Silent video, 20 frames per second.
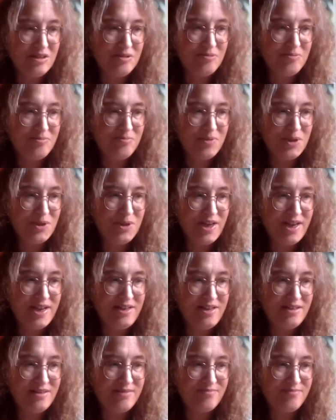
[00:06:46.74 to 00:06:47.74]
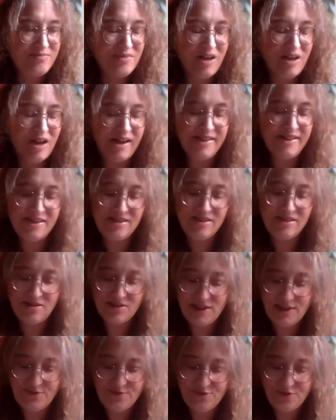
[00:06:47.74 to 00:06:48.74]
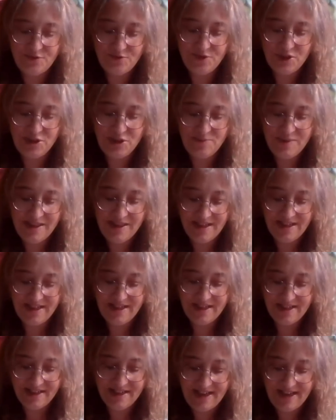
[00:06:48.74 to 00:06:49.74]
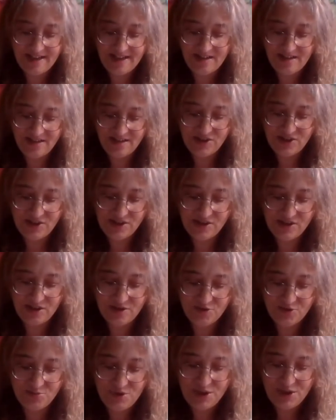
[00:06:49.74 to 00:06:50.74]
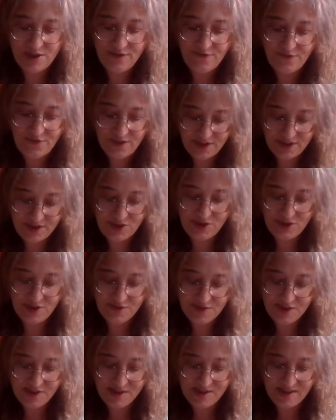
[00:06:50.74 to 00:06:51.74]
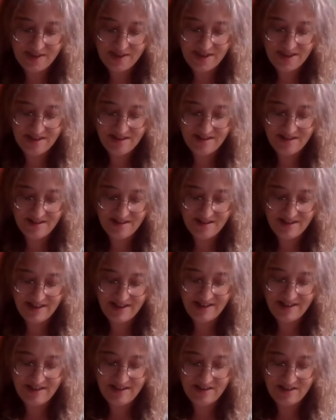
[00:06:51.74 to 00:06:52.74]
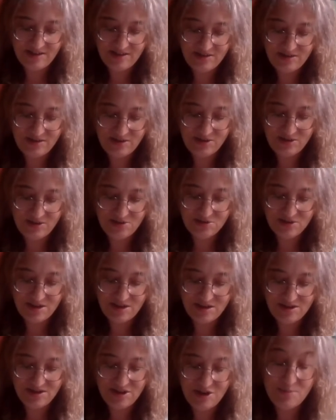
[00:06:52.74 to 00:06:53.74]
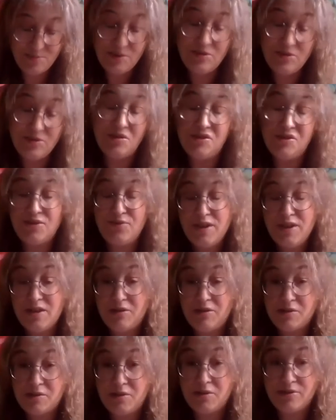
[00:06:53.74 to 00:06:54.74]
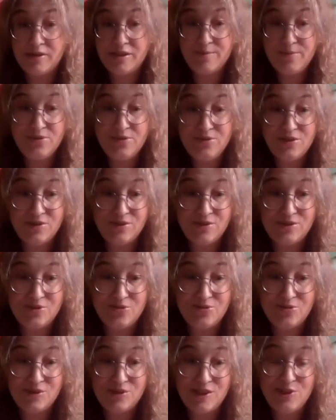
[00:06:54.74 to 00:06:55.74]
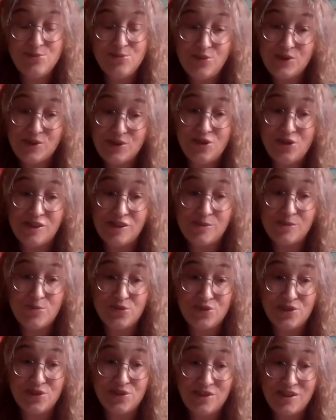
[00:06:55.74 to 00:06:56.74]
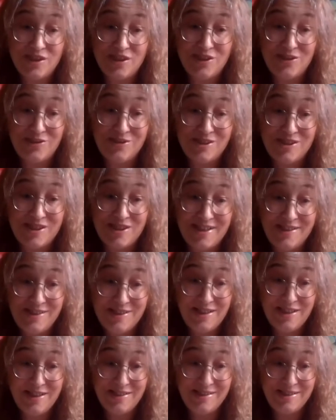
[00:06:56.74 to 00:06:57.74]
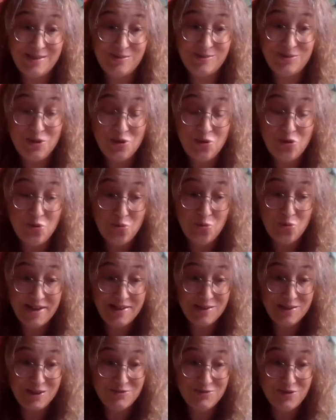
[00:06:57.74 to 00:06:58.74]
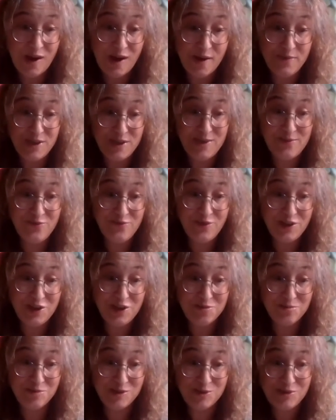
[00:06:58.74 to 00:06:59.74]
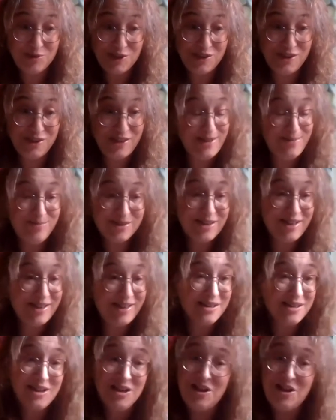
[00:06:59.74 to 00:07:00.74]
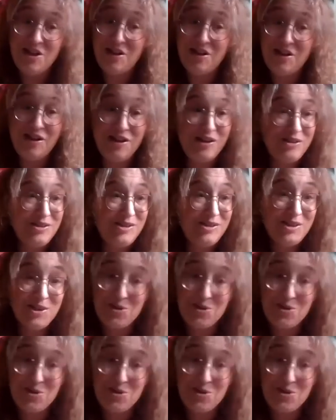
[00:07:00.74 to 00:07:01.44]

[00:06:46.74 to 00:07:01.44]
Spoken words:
But then I started from the beginning again. Just after, when I finished university, I took an Open College of the Arts correspondence course, and it was correspondence in those days. Things went and arrived in envelopes, which seems like so